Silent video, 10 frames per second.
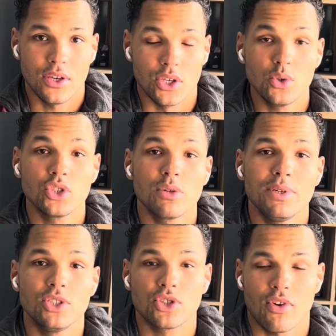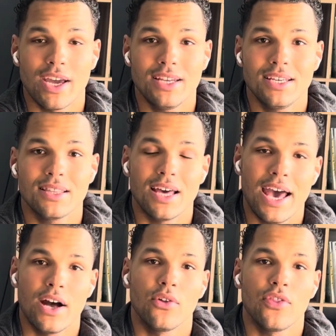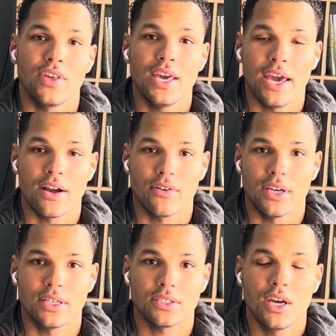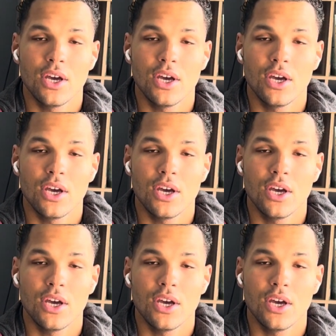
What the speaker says: You should be training the healthy areas.